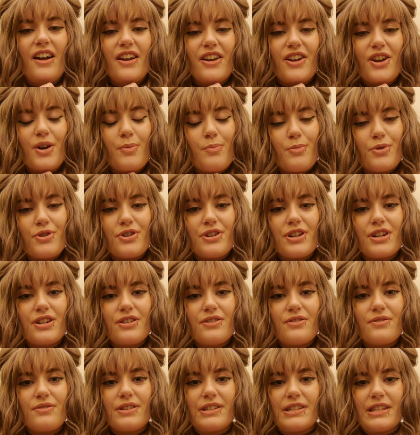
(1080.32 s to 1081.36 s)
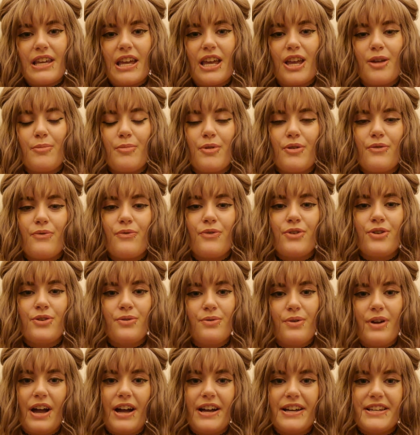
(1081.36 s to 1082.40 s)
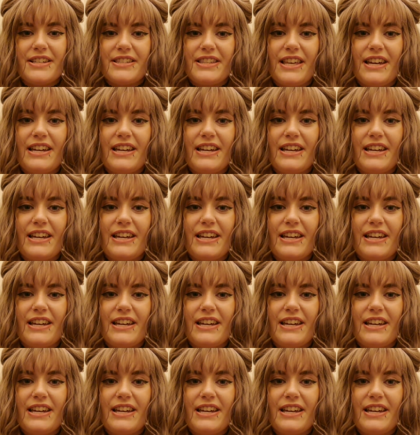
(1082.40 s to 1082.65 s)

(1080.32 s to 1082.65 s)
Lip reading: I can one day do the same for you guys.